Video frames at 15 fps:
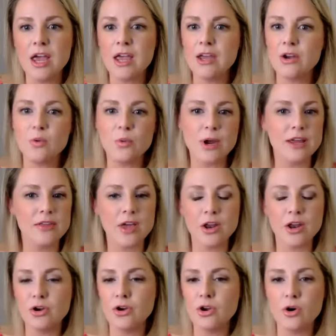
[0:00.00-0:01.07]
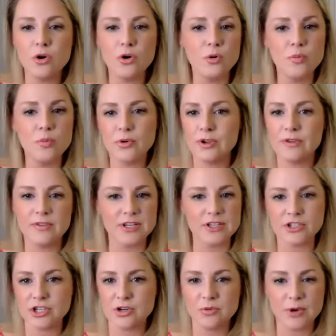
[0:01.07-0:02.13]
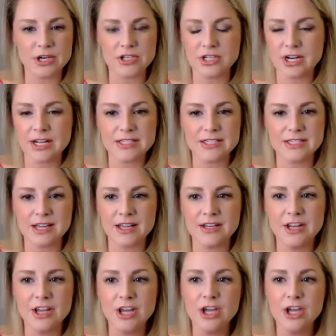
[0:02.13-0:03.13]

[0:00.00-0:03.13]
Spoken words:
in a way that no previous generation has done.